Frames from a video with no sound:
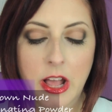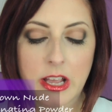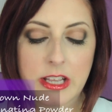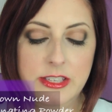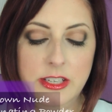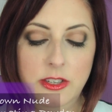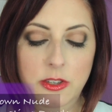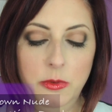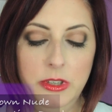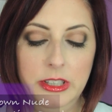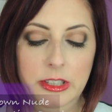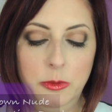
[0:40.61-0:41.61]
It's a
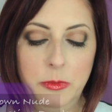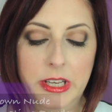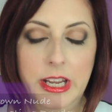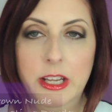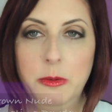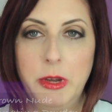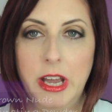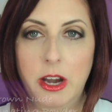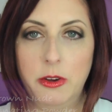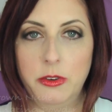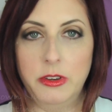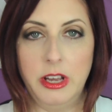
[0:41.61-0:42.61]
new illuminating
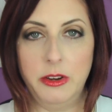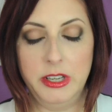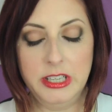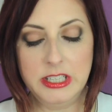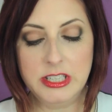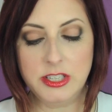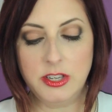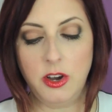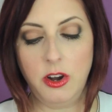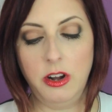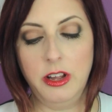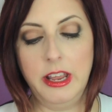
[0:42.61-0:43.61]
powder. Now it is
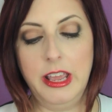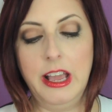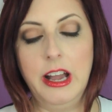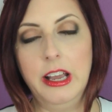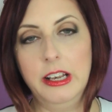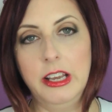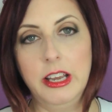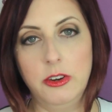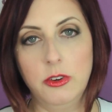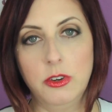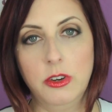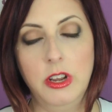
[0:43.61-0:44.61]
not a
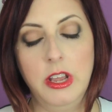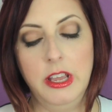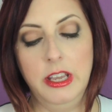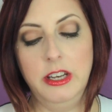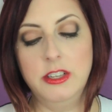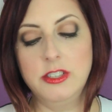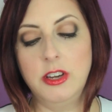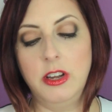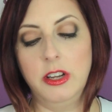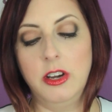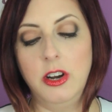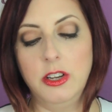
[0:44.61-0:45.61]
highlighter, it is not
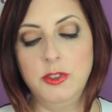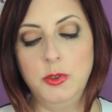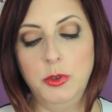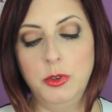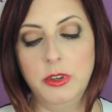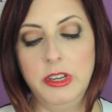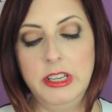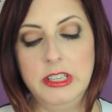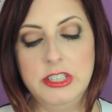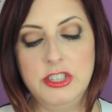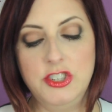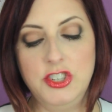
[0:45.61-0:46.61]
a contour, it
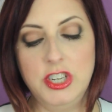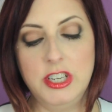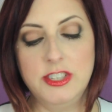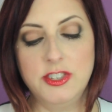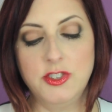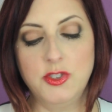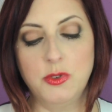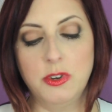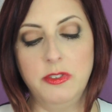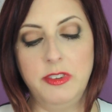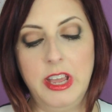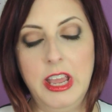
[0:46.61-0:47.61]
is just sort
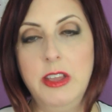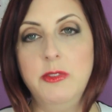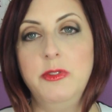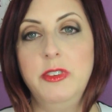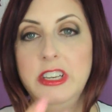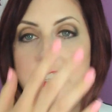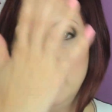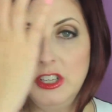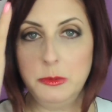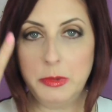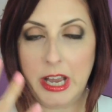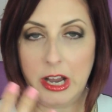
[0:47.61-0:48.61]
of a
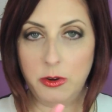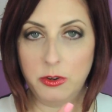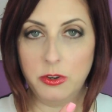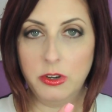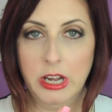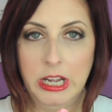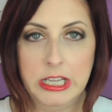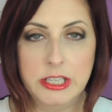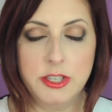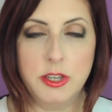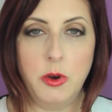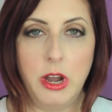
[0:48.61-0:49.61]
finishing powder.
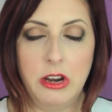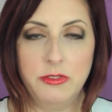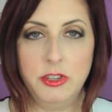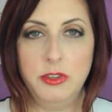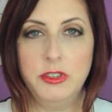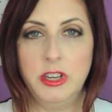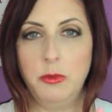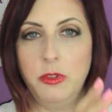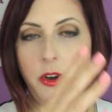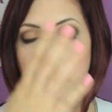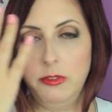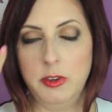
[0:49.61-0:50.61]
So after you're done
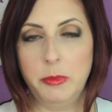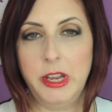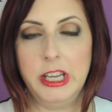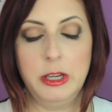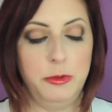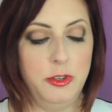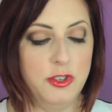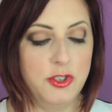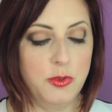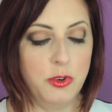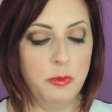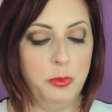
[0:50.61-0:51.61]
with all of your makeup, you
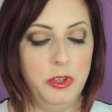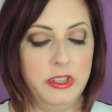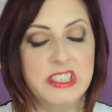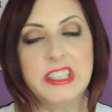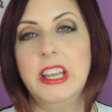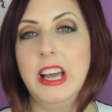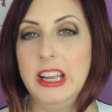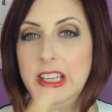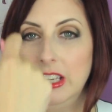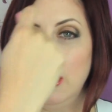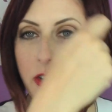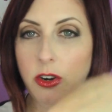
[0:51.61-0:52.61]
just sort of put this
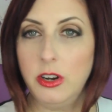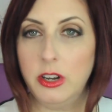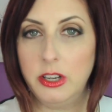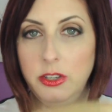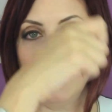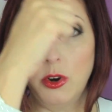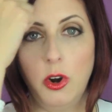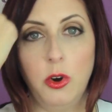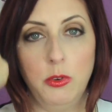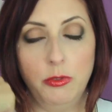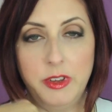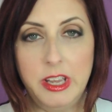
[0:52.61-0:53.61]
lightly on your
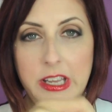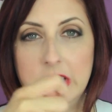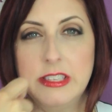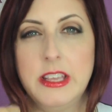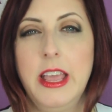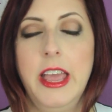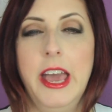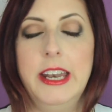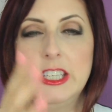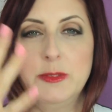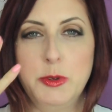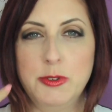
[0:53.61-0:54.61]
whole face,
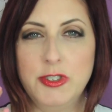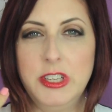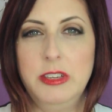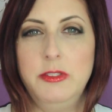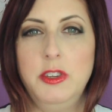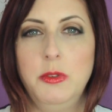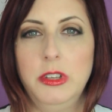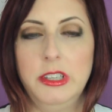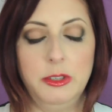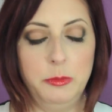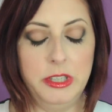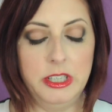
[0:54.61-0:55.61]
and it's supposed to give you a
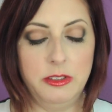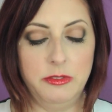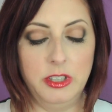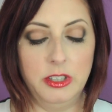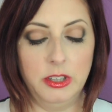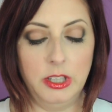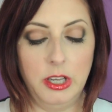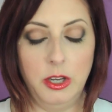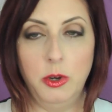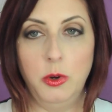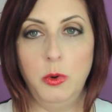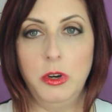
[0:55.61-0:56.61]
little bit of a
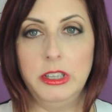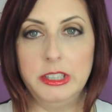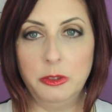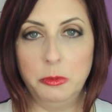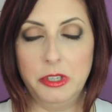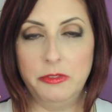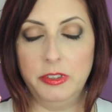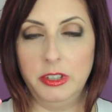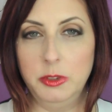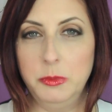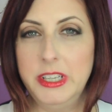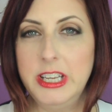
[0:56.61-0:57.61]
glow, a little bit of
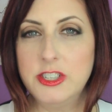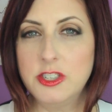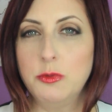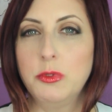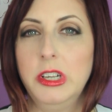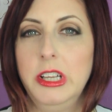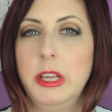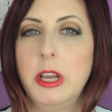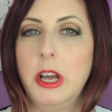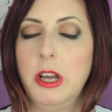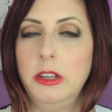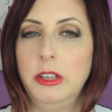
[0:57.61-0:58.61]
illumination, really
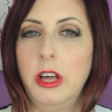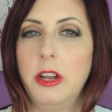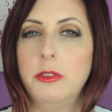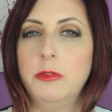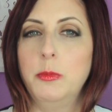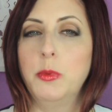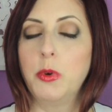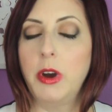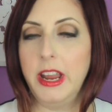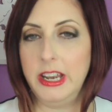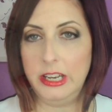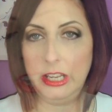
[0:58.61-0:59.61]
a lot of
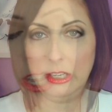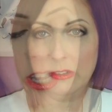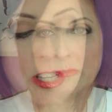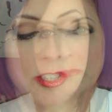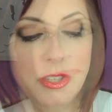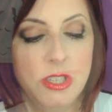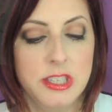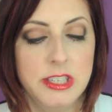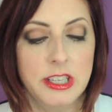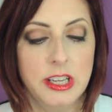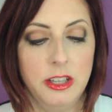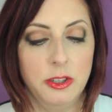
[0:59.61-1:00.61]
brightening. So this
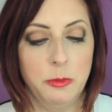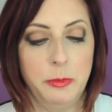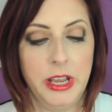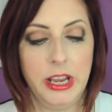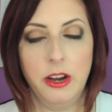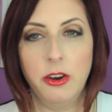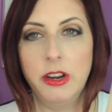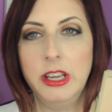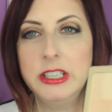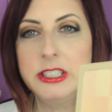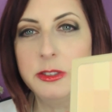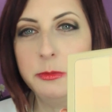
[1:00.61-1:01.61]
is the color Bear.
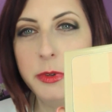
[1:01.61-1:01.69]
It is a